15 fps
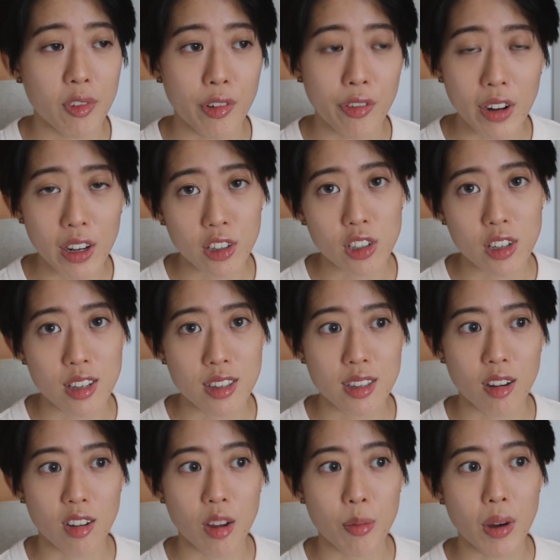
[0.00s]
reflections
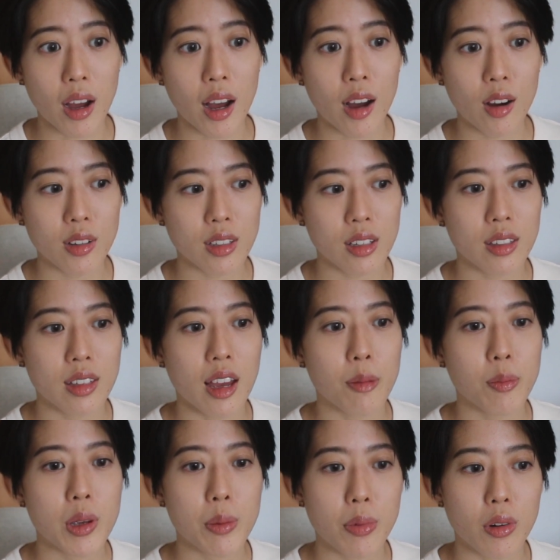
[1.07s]
talking about how is it
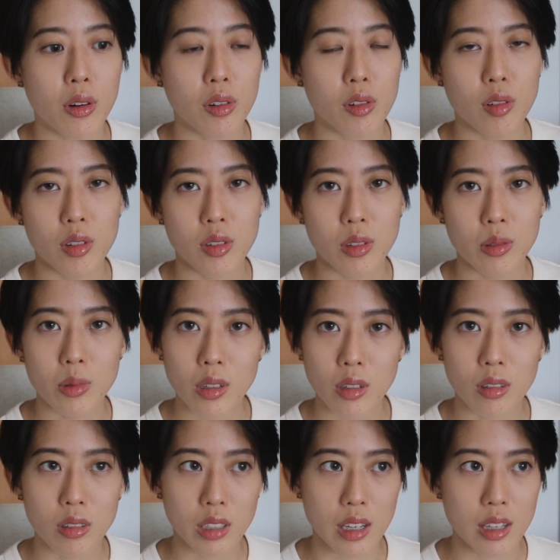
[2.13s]
that people across the
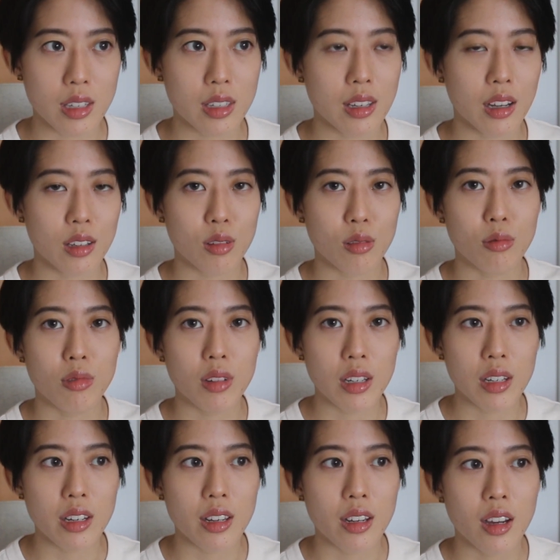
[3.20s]
world can start to
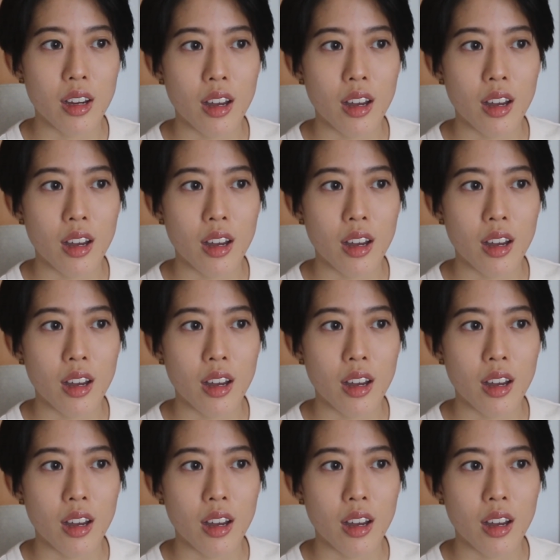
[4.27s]
really